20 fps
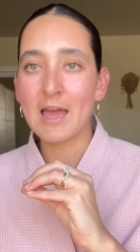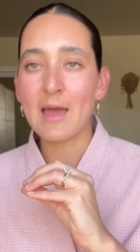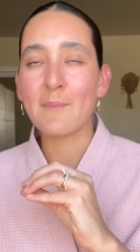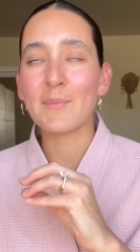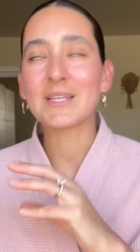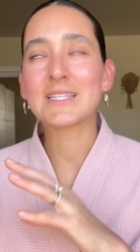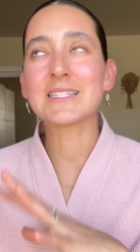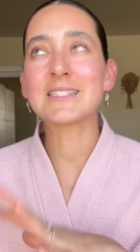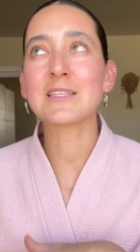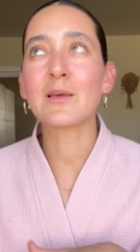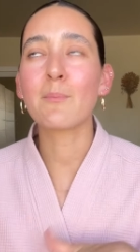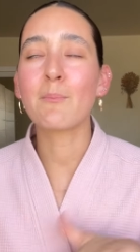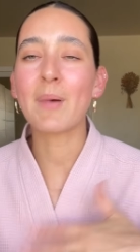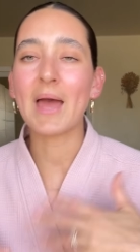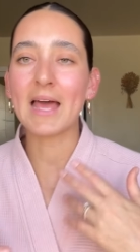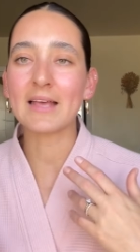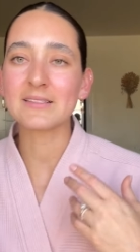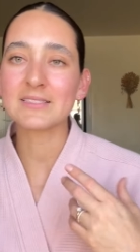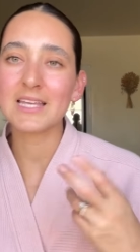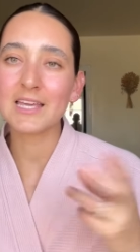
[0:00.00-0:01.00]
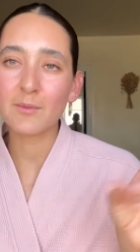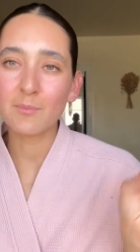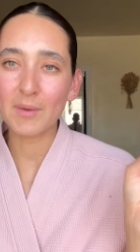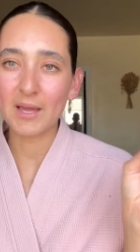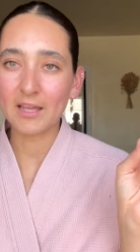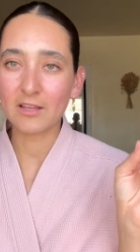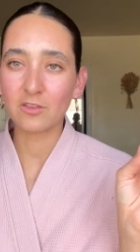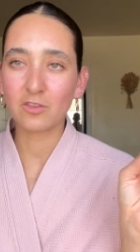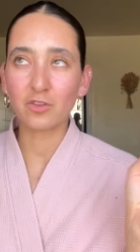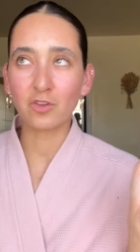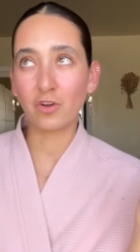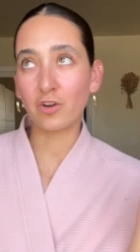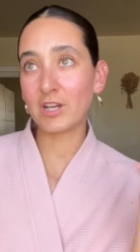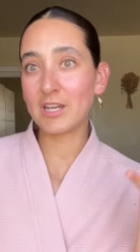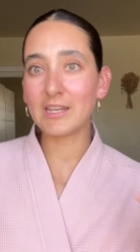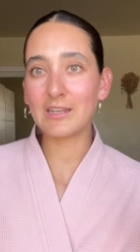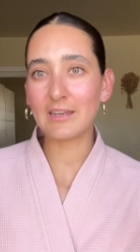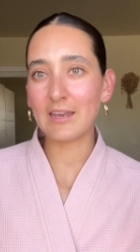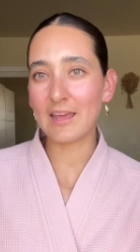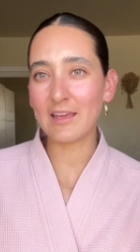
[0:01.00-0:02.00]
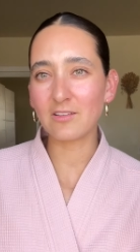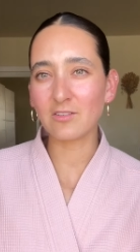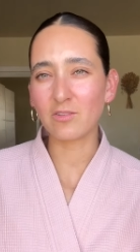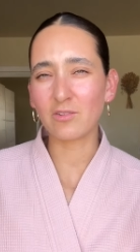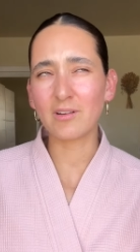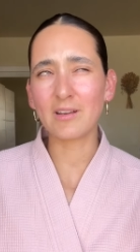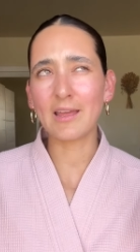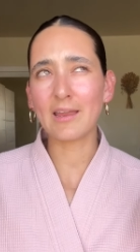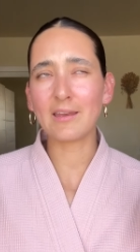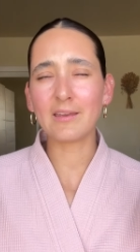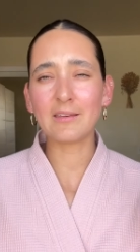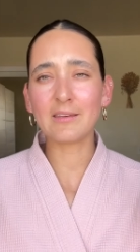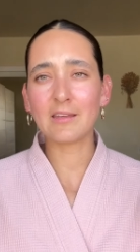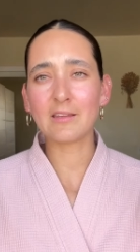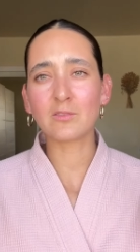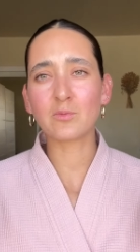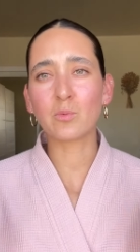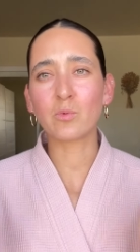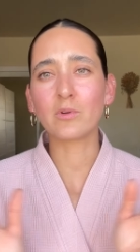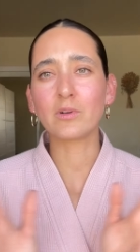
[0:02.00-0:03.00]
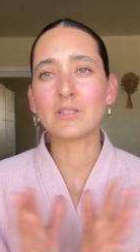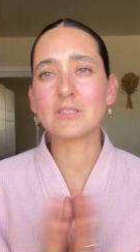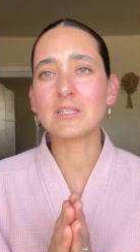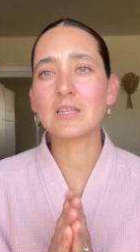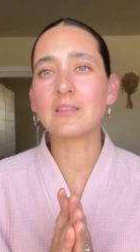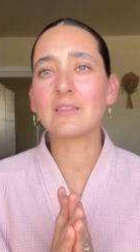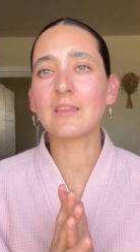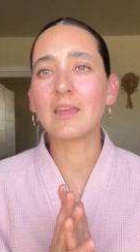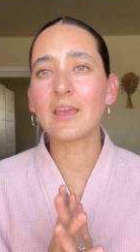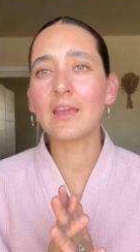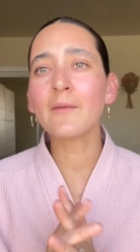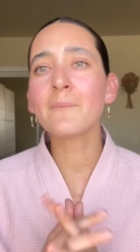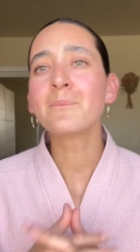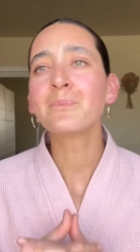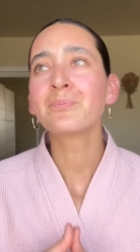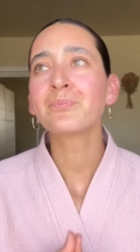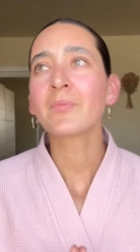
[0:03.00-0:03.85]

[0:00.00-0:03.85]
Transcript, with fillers: But since I'm past like my 30 day or 90 days warranty thing,